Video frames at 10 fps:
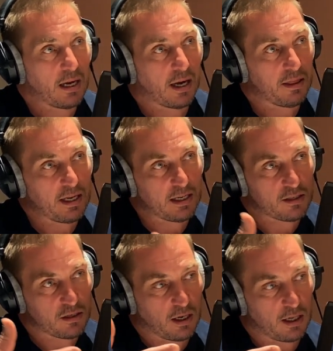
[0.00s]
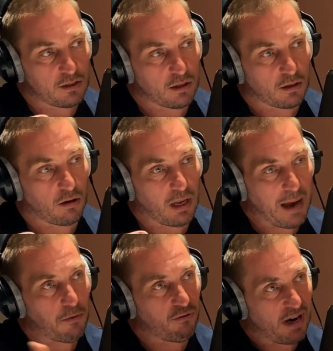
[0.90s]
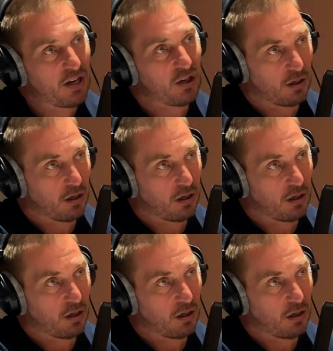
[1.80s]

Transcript: I think it's a collaboration